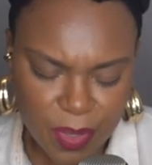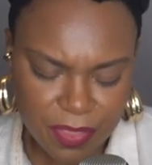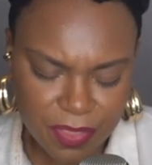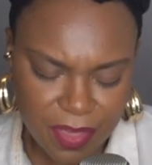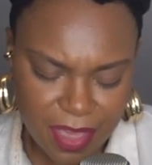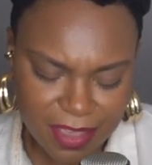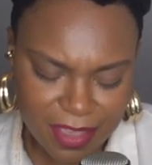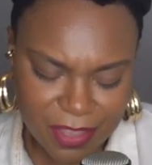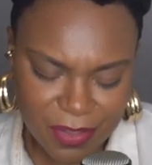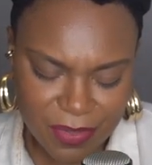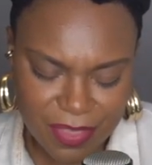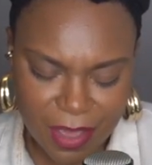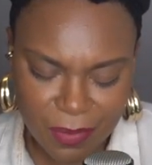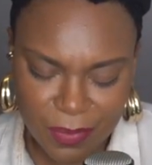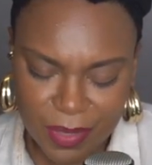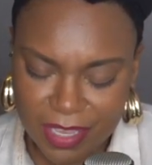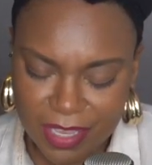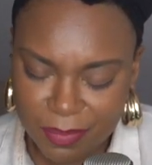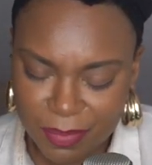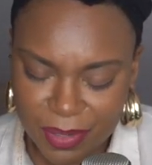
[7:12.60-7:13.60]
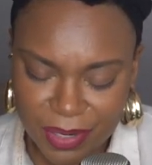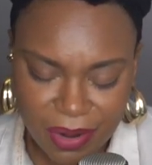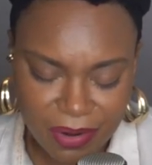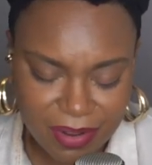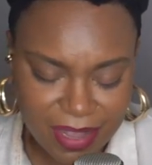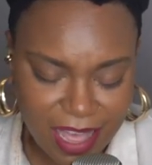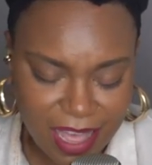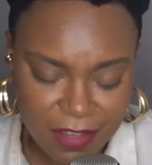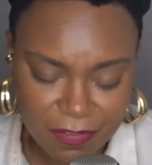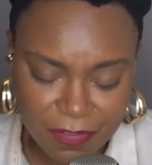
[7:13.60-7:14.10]
we thank You that we can put
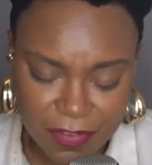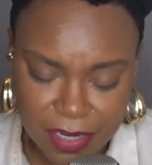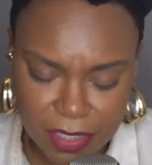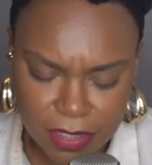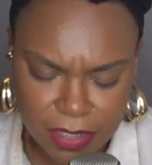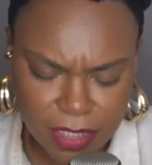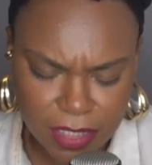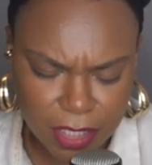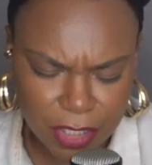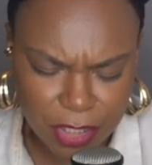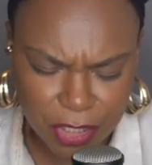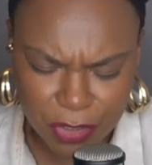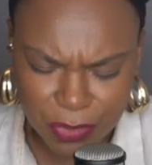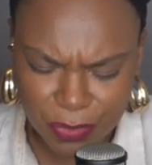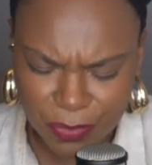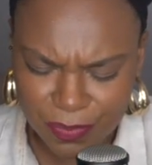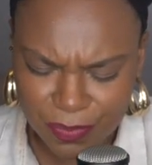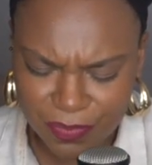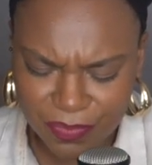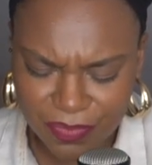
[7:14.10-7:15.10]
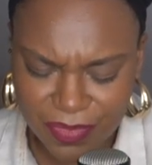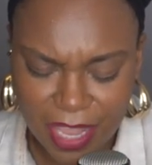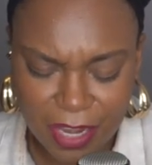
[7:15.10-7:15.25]
our confidence in You,